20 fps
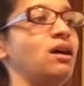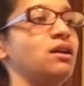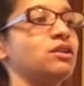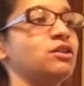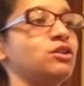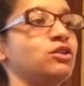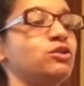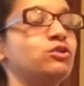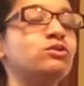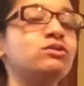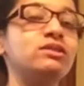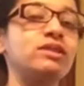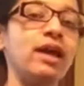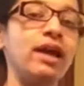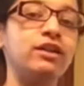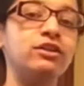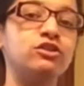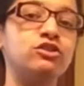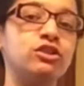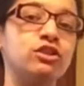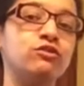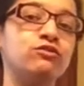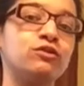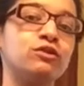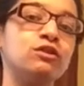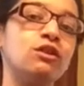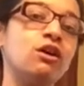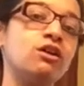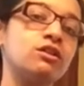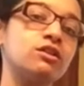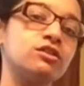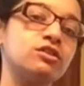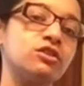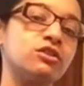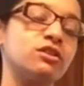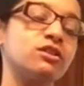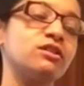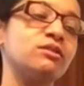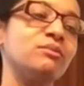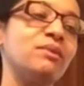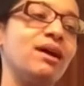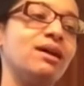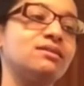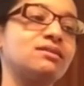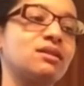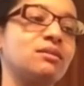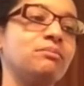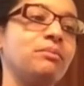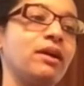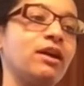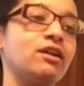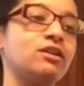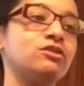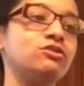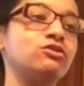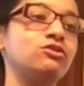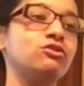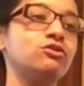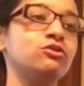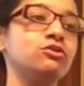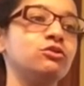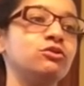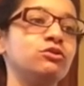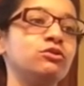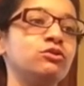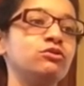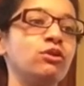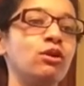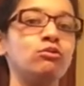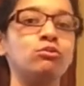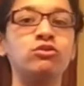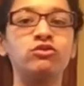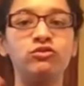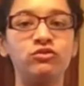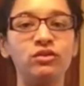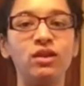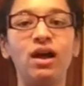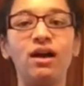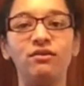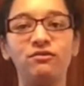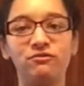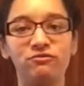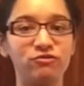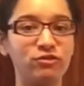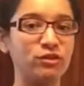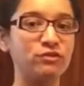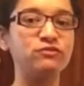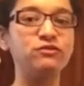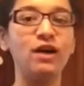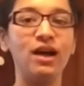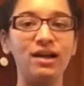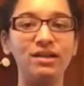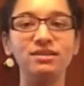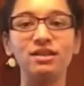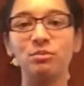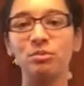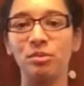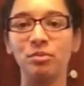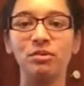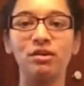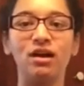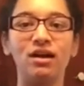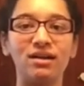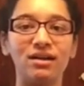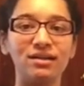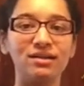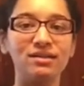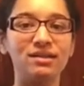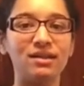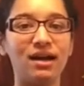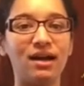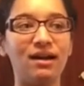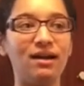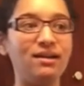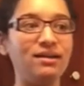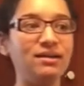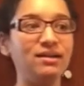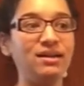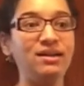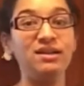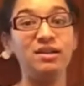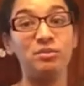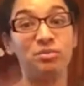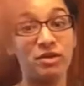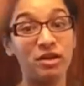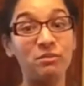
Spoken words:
use the energy for longer term as compared to a refined type of product that you pretty